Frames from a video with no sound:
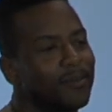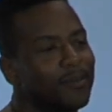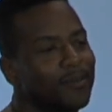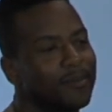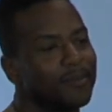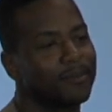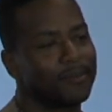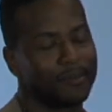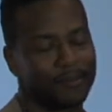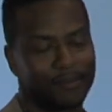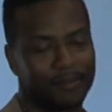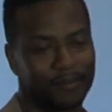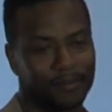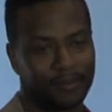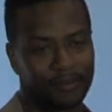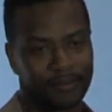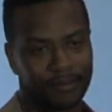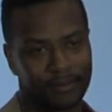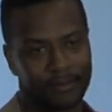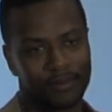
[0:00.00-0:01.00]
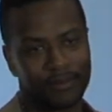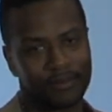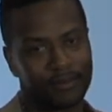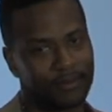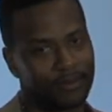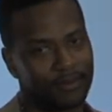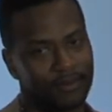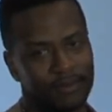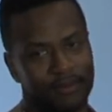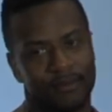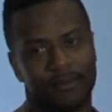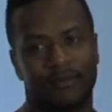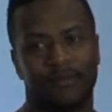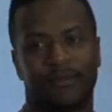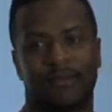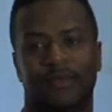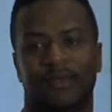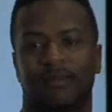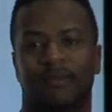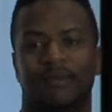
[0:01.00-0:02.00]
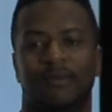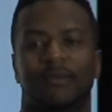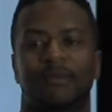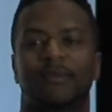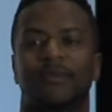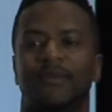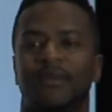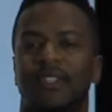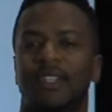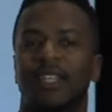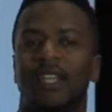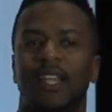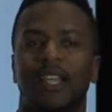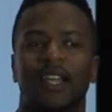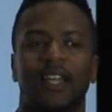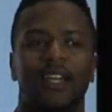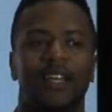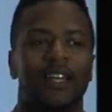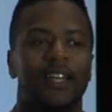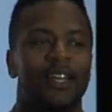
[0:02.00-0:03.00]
Nobody speaks.